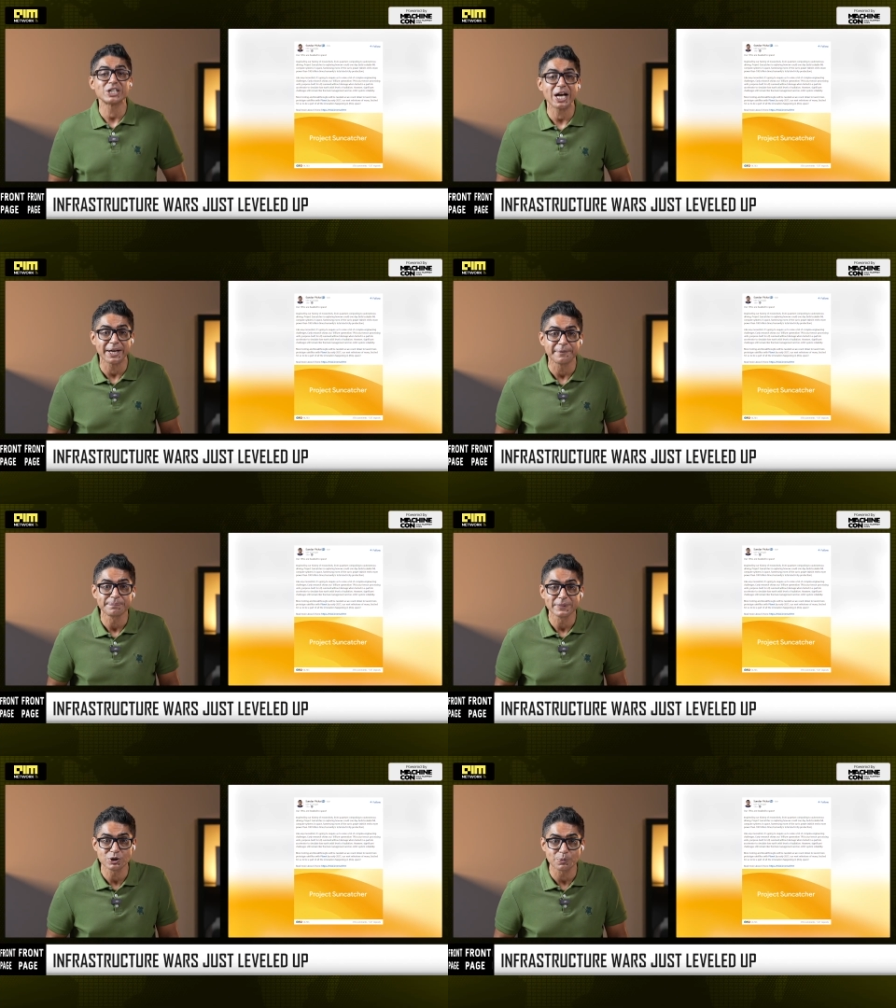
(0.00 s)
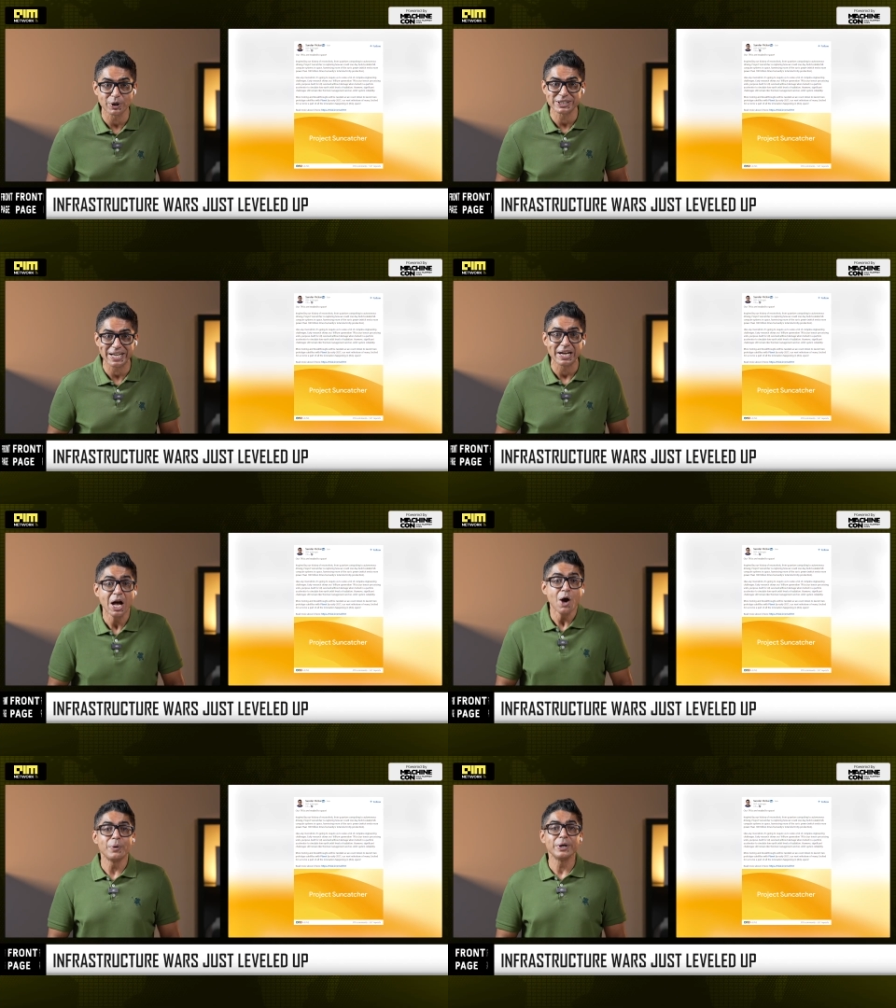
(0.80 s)
Pichai, this is what he
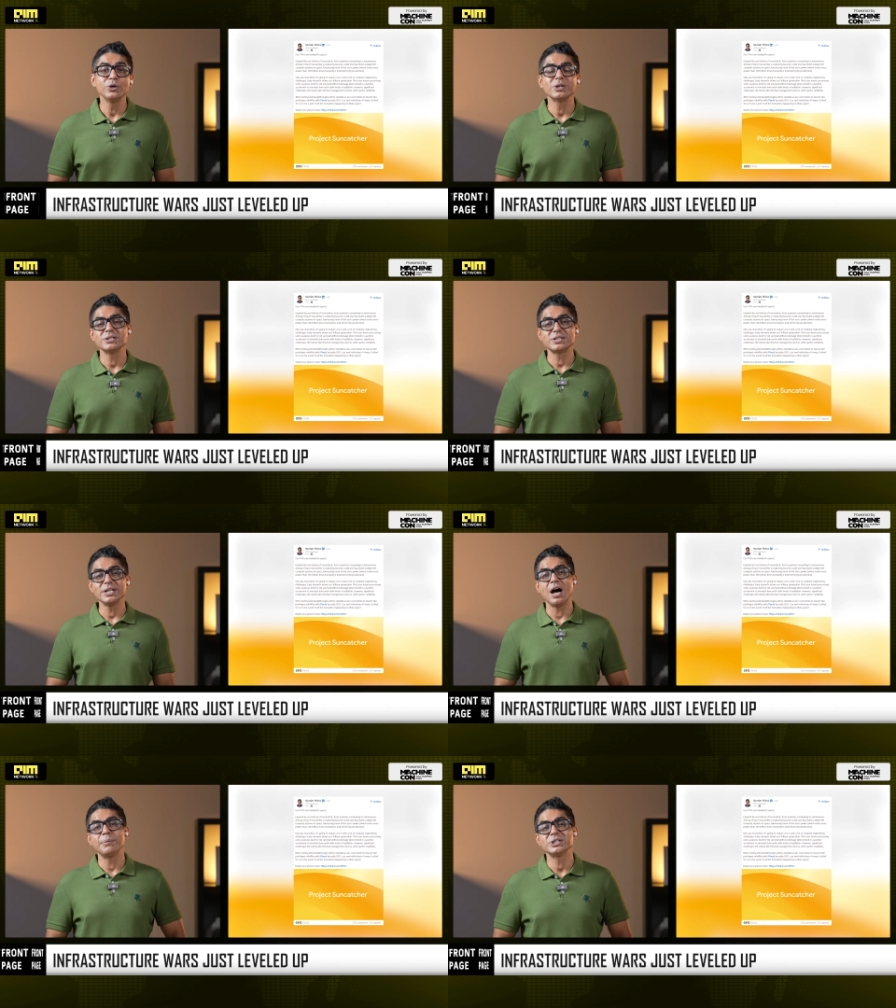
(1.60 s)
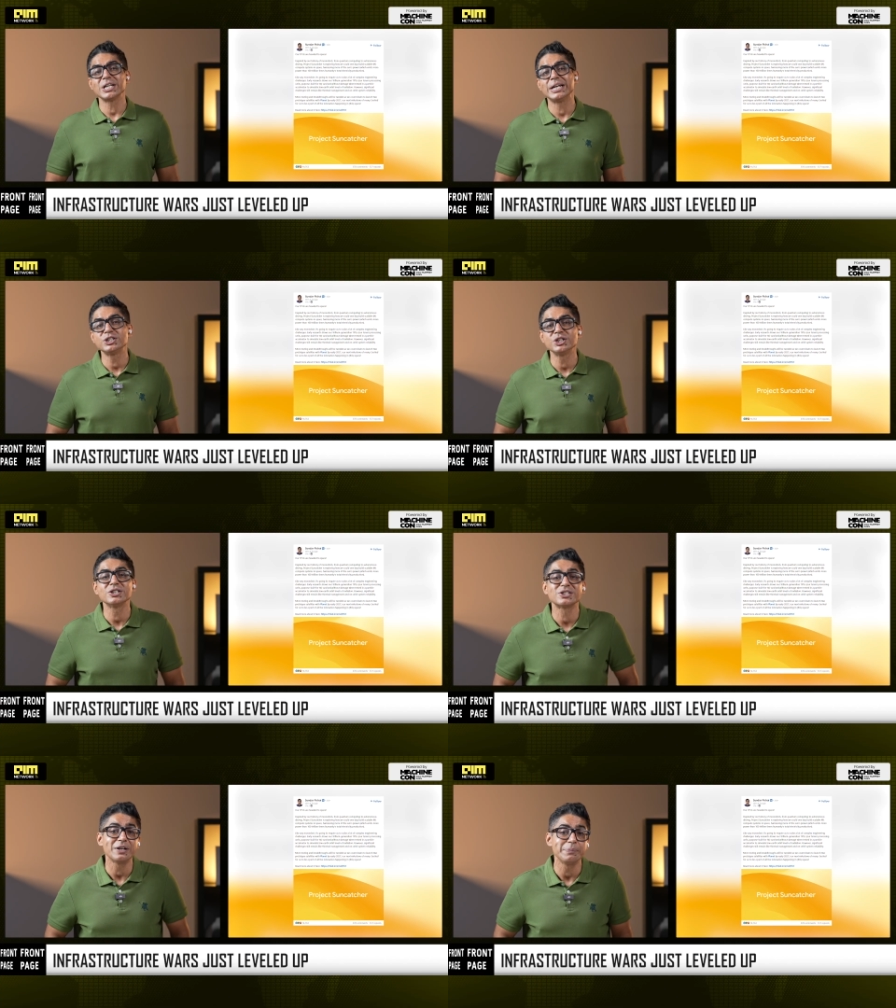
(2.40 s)
said. When you consider how much energy
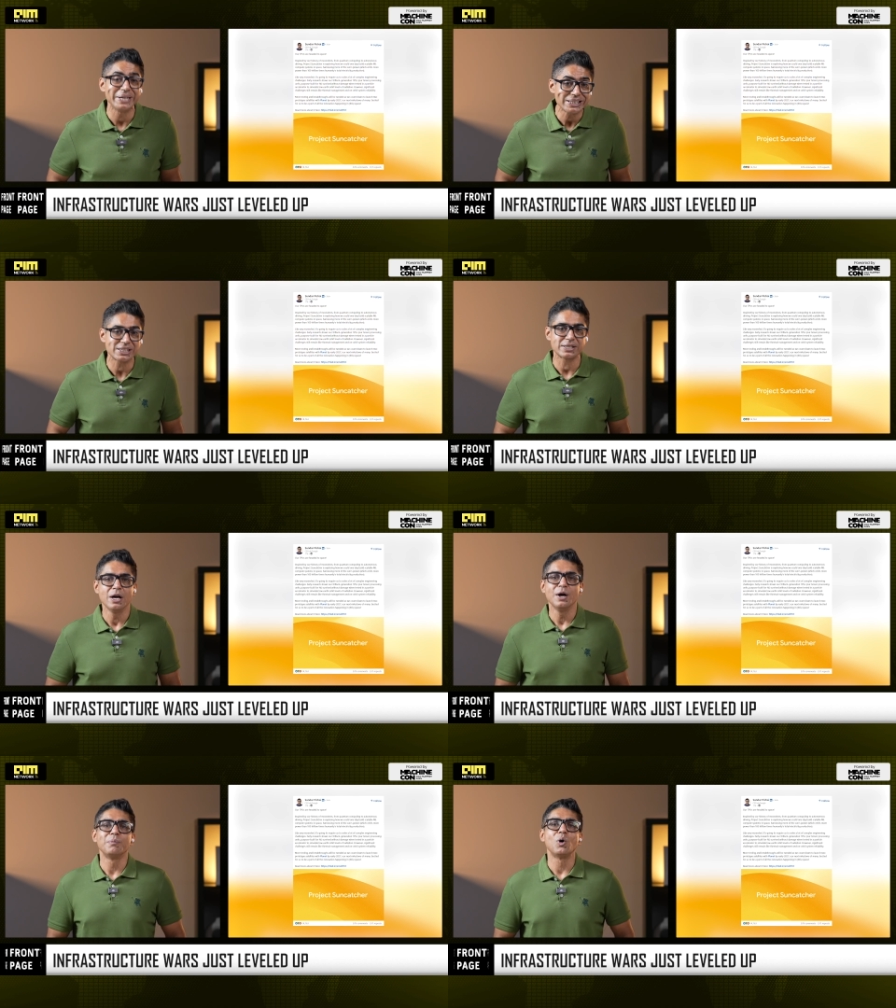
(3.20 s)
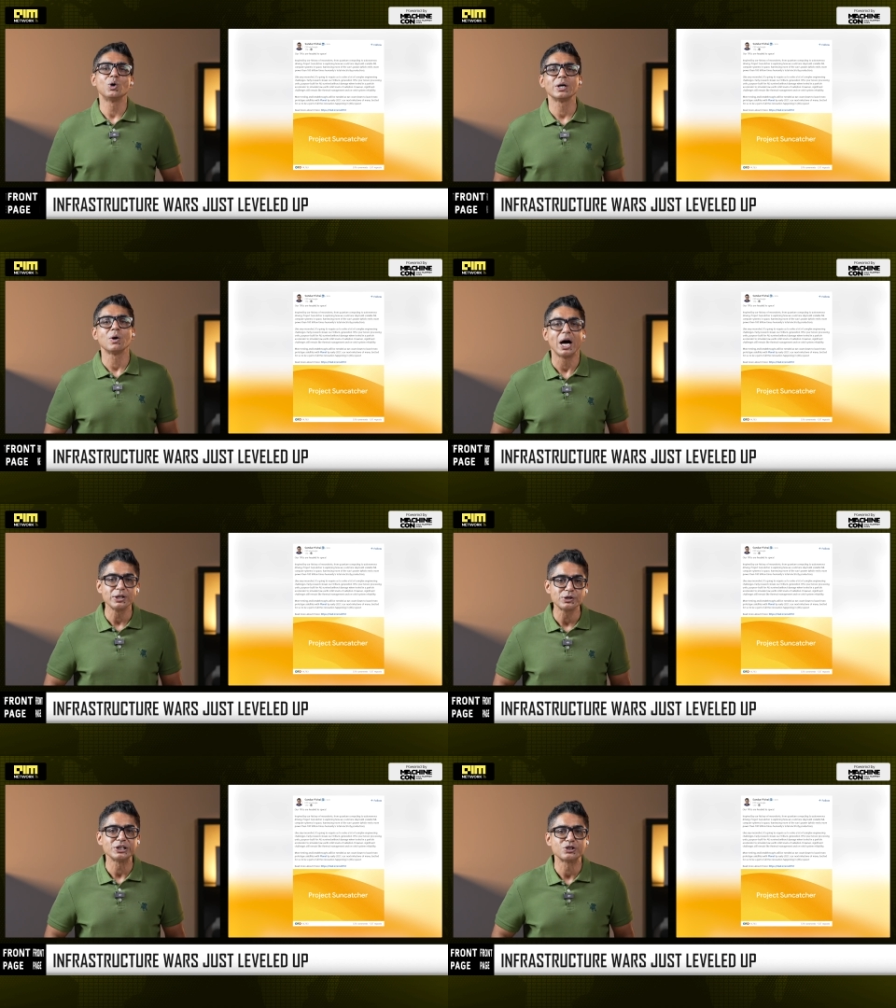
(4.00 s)
the sun emits, more than
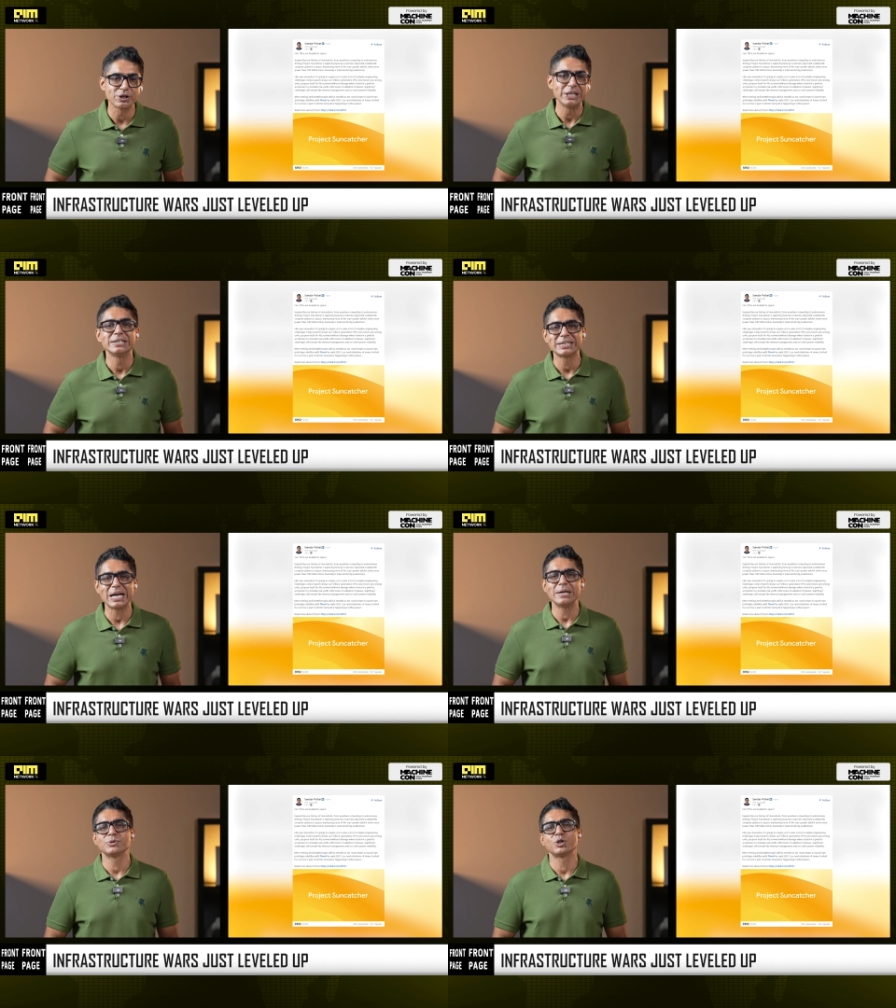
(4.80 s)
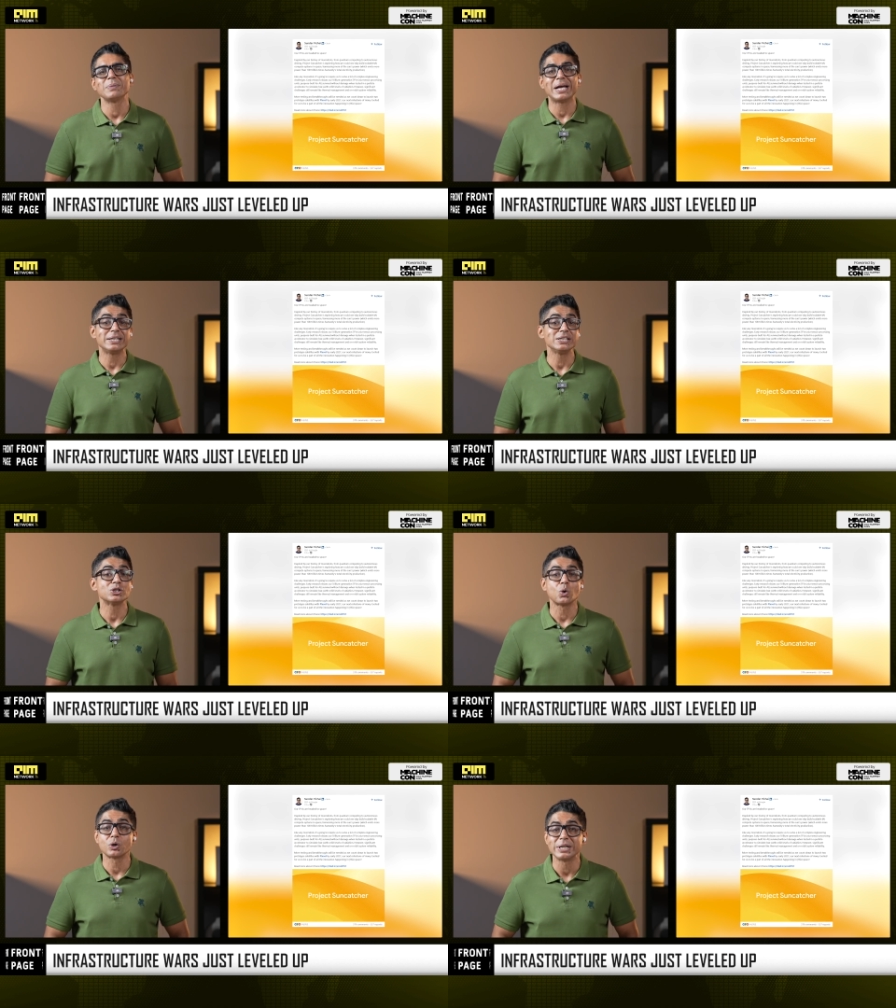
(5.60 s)
100 trillion times
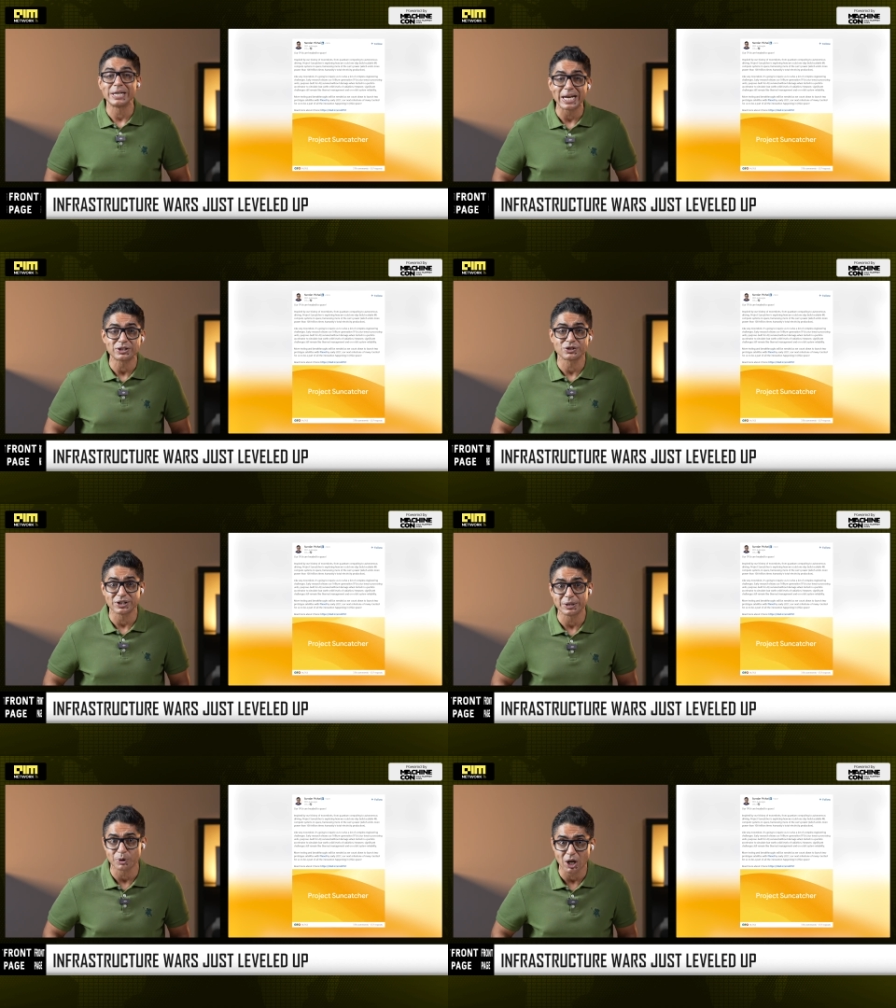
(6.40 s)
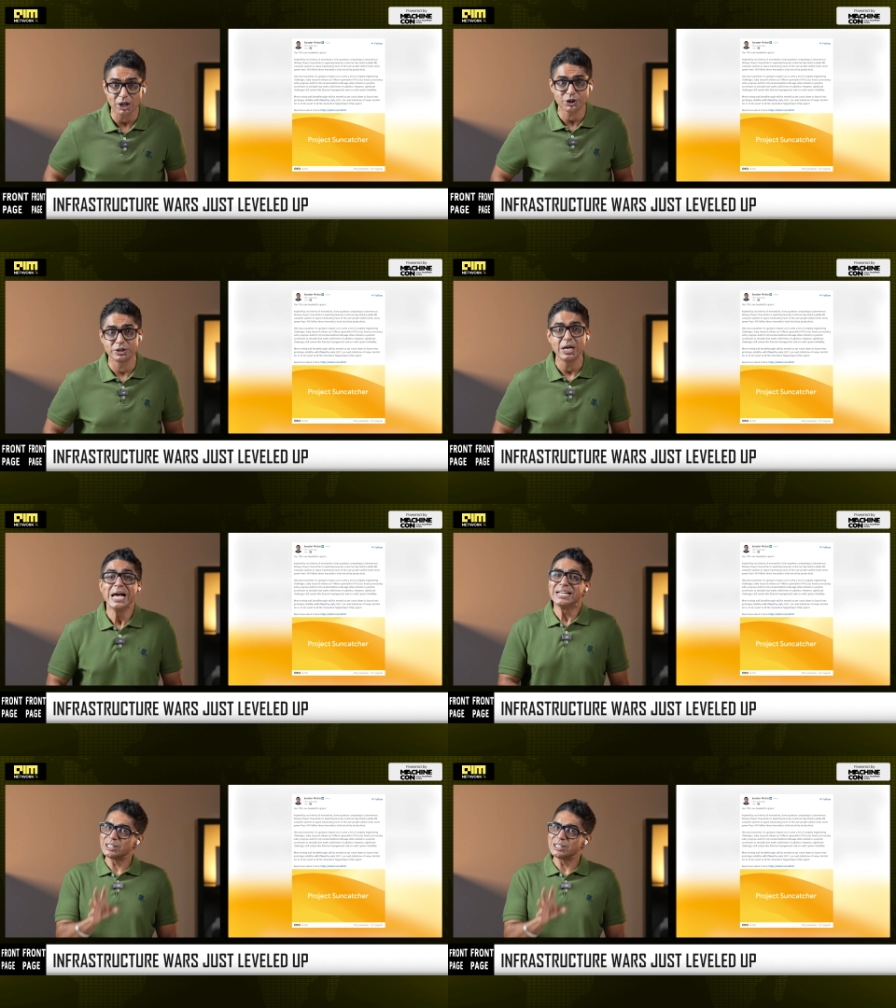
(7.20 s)
humanity's total electricity production,